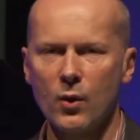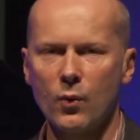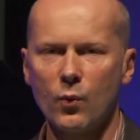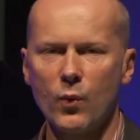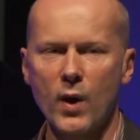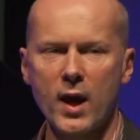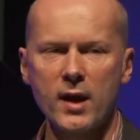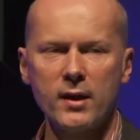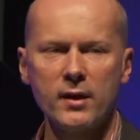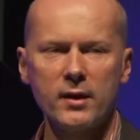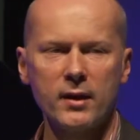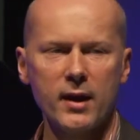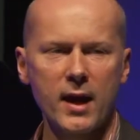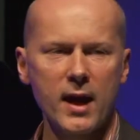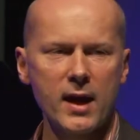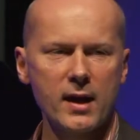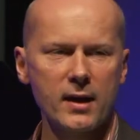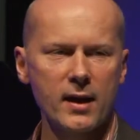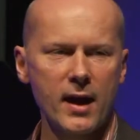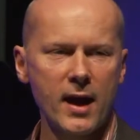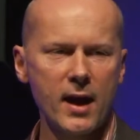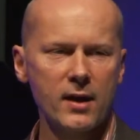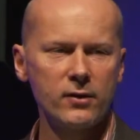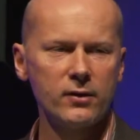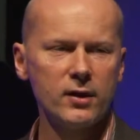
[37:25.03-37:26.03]
when they
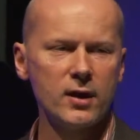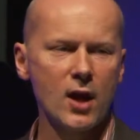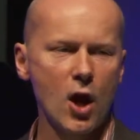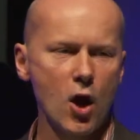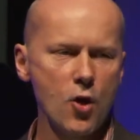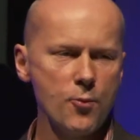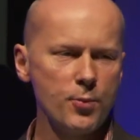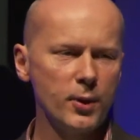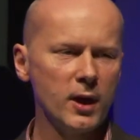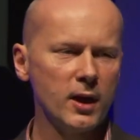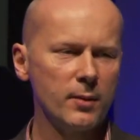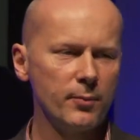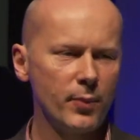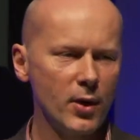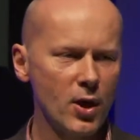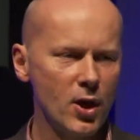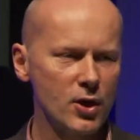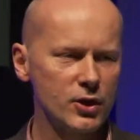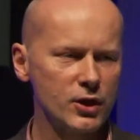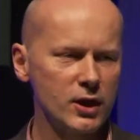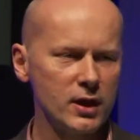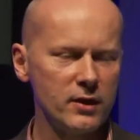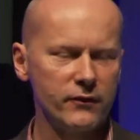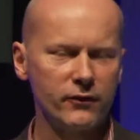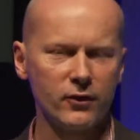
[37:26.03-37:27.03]
had the opening
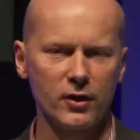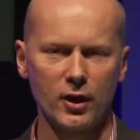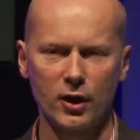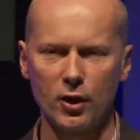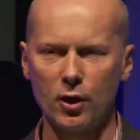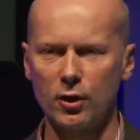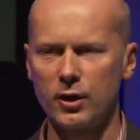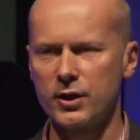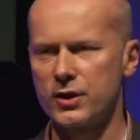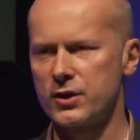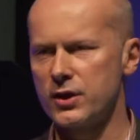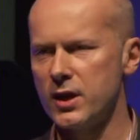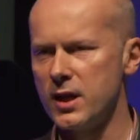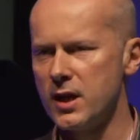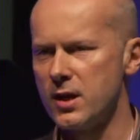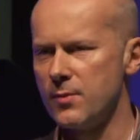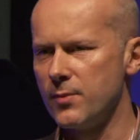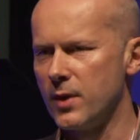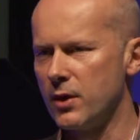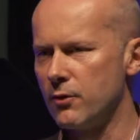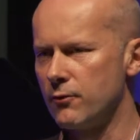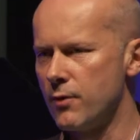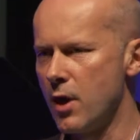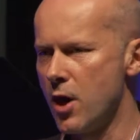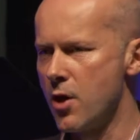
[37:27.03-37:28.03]
party for the
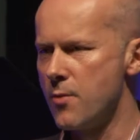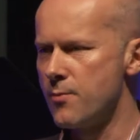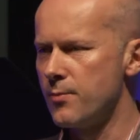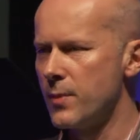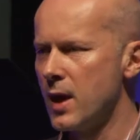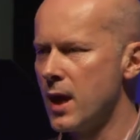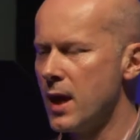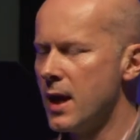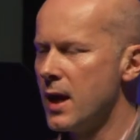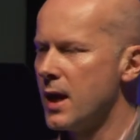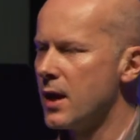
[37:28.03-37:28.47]
Colosseum in Rome,